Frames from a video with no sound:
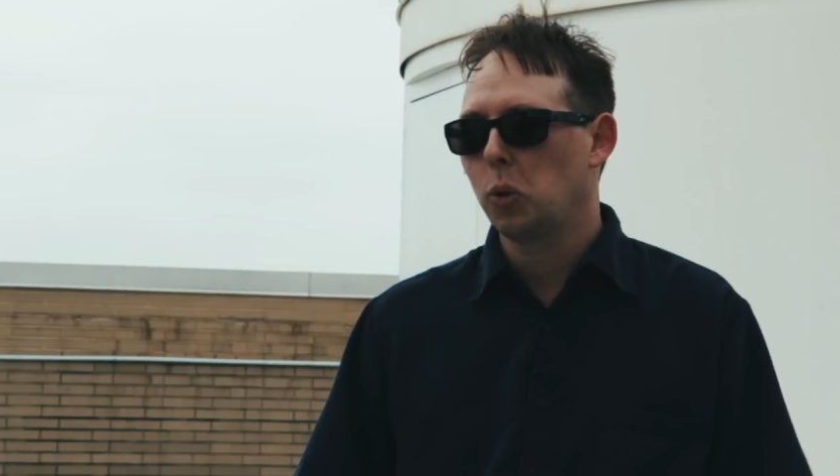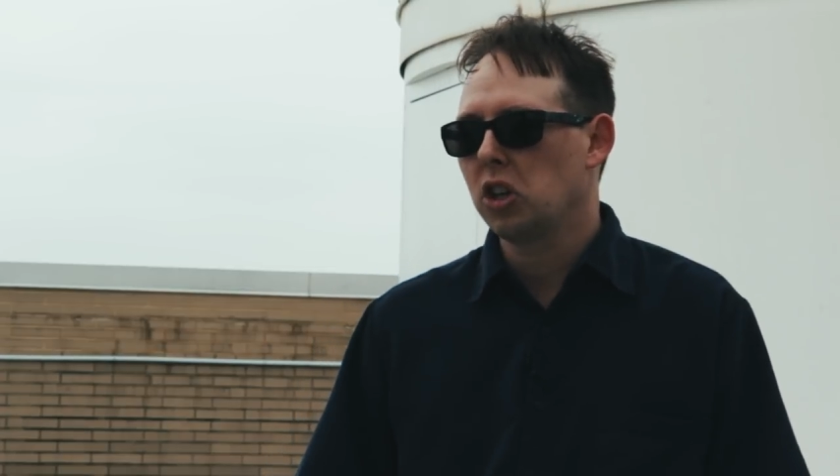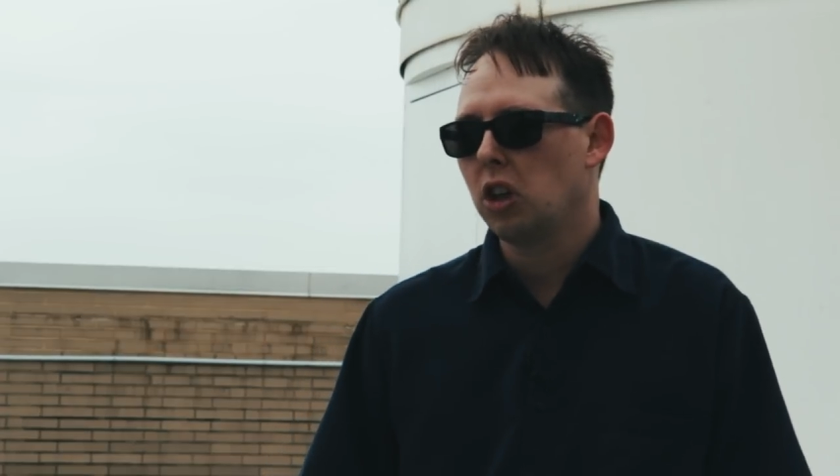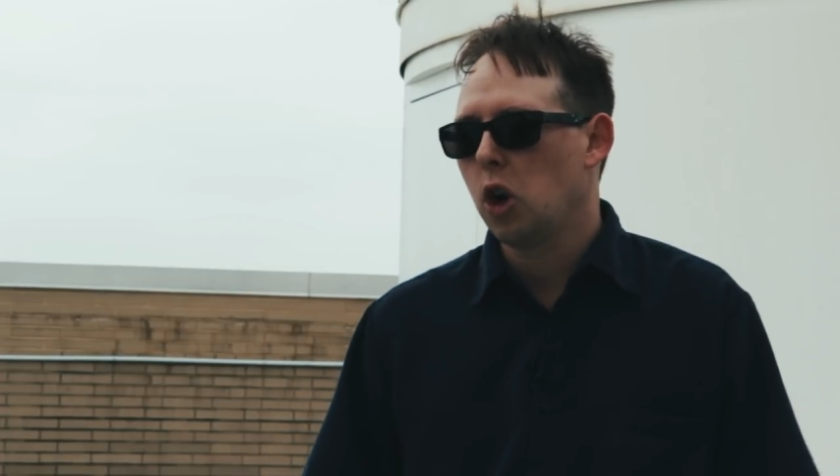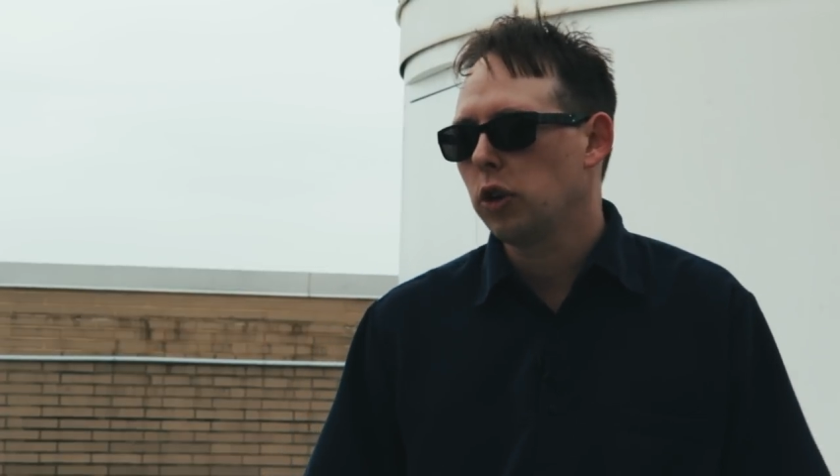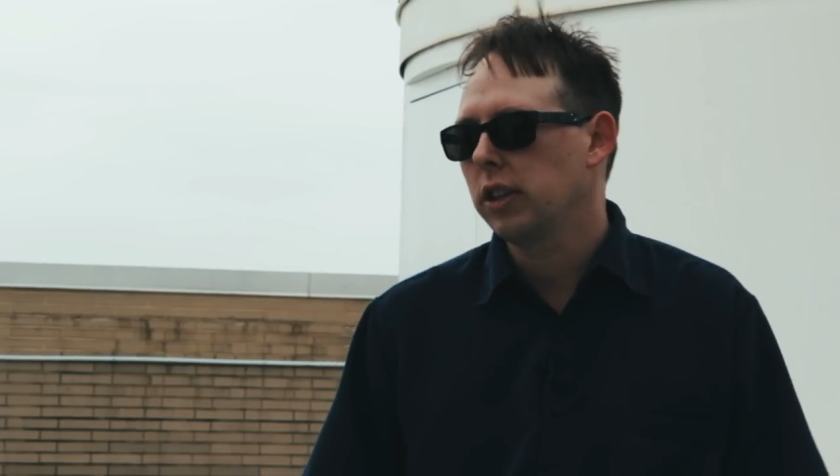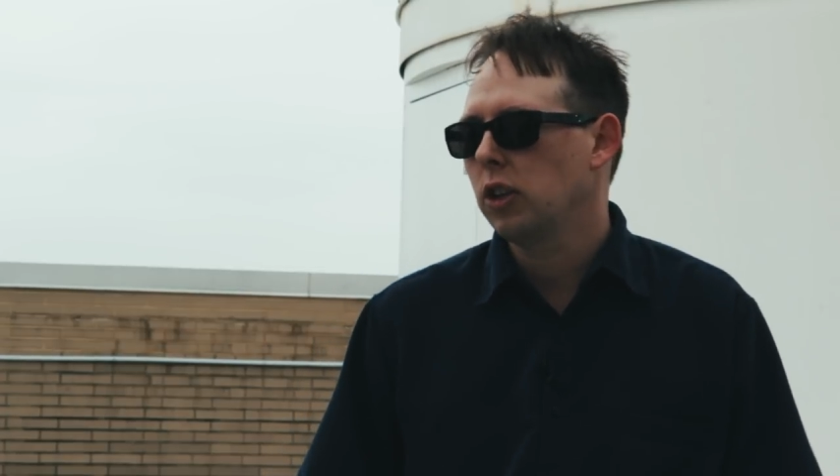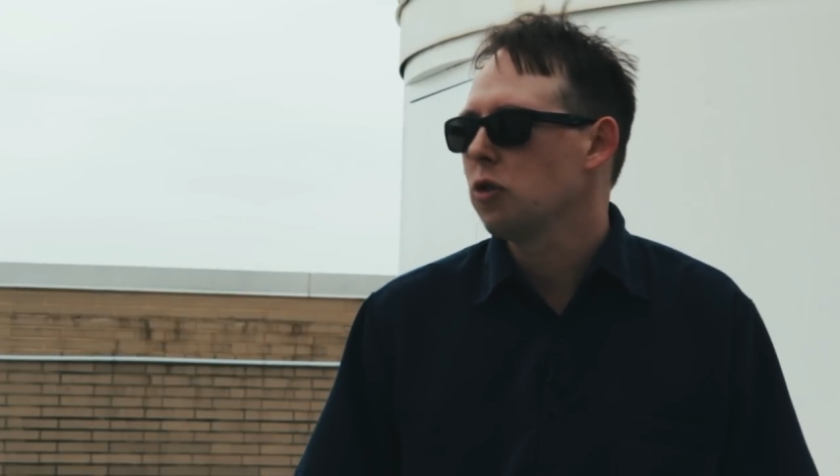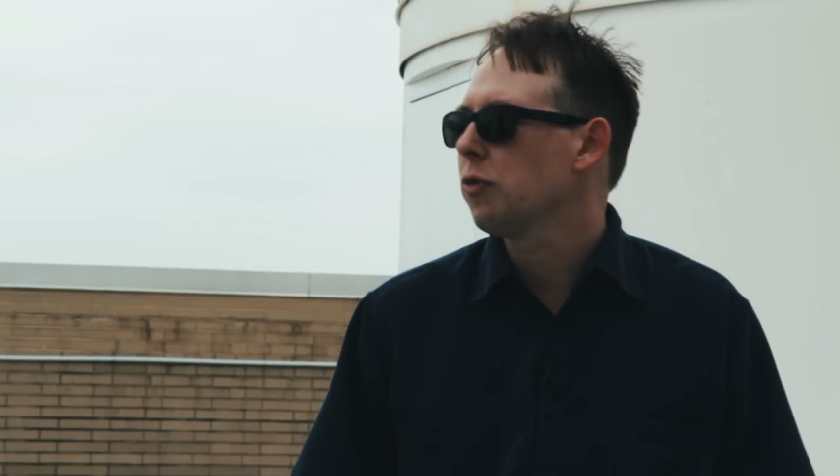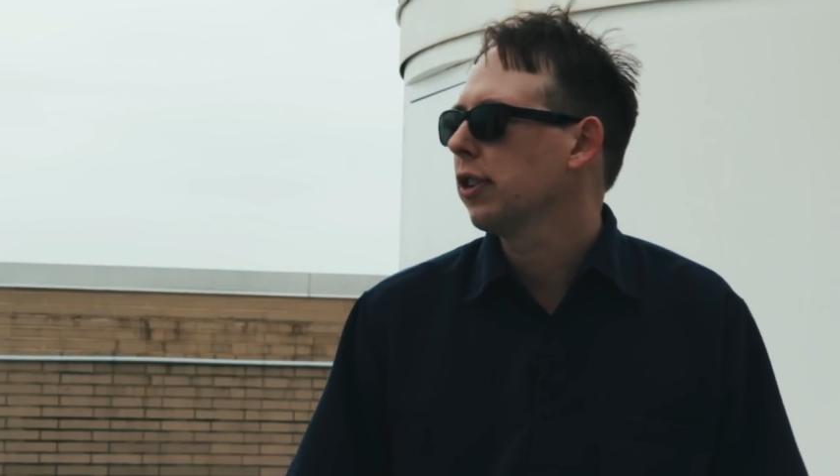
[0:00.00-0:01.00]
we're alone in the
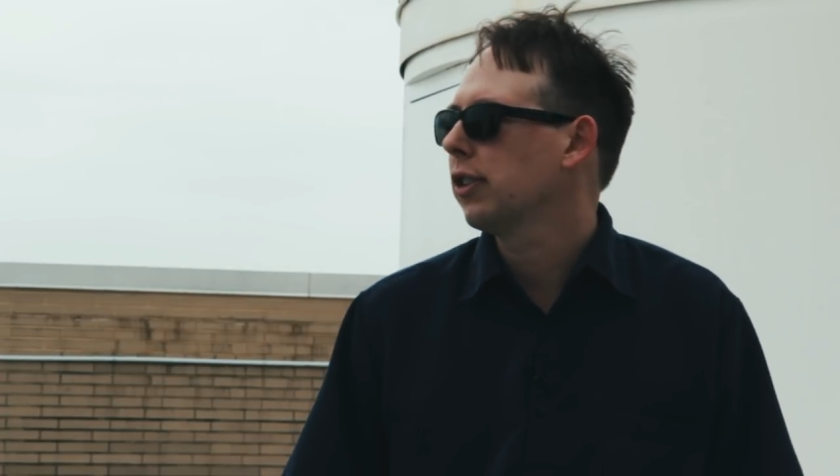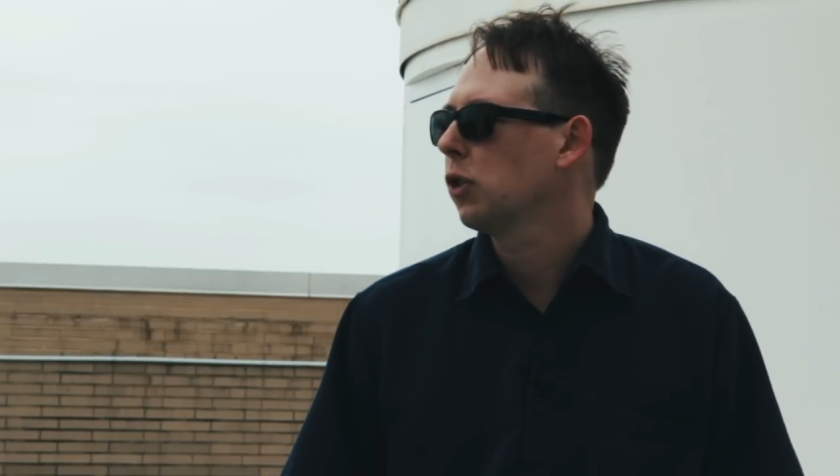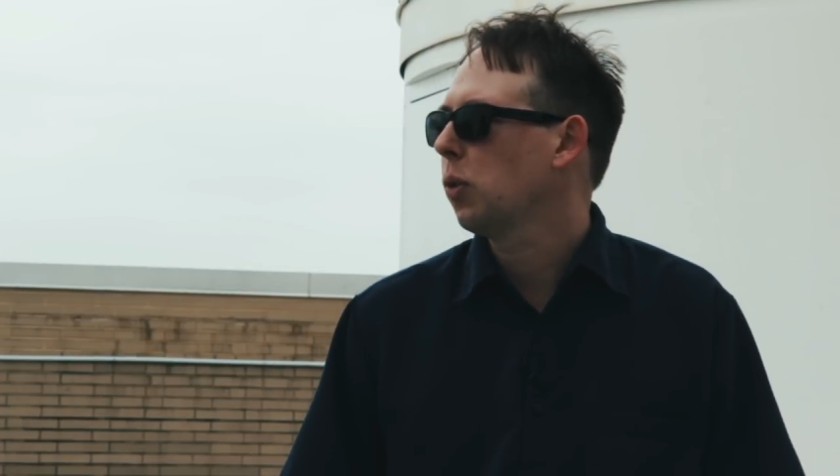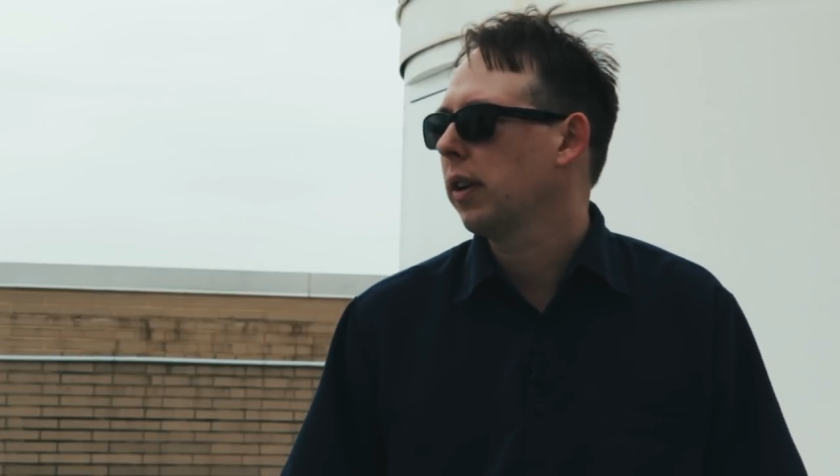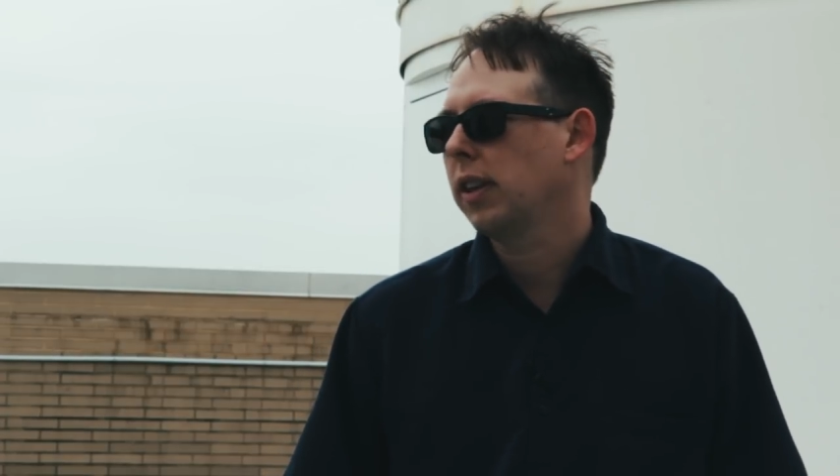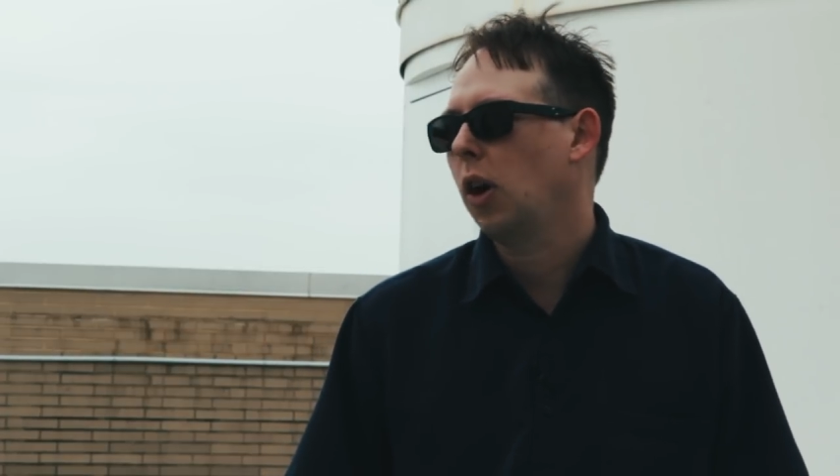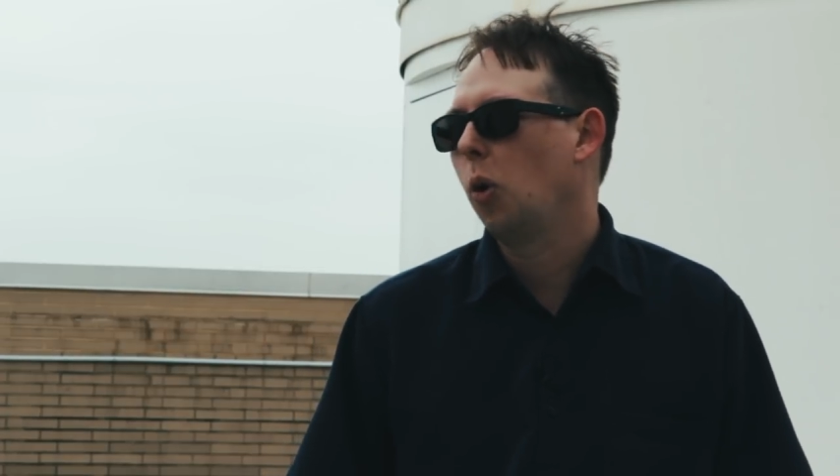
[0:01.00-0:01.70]
universe is one of the